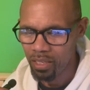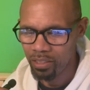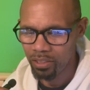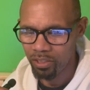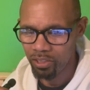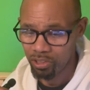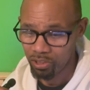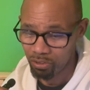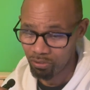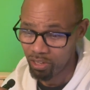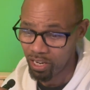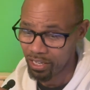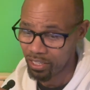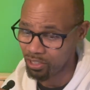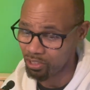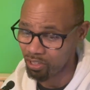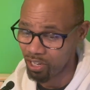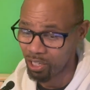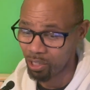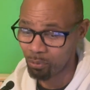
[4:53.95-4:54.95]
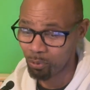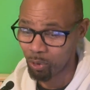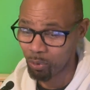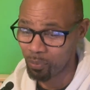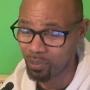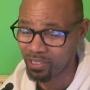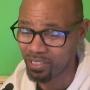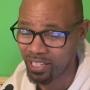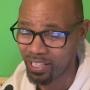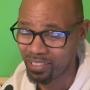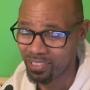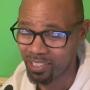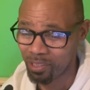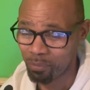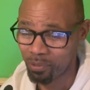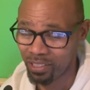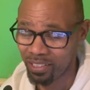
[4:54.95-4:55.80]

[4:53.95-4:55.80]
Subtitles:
there's a rider trying to warm his hands up.